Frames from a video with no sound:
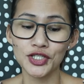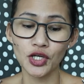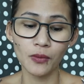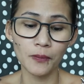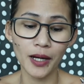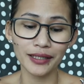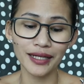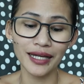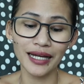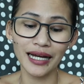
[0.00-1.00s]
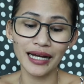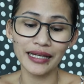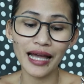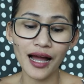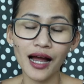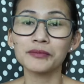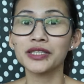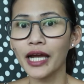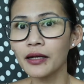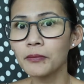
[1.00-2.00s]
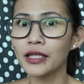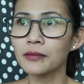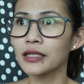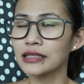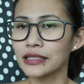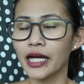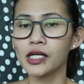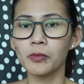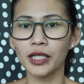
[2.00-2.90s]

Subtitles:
So, but yeah, I'm scared, but I'm not scared.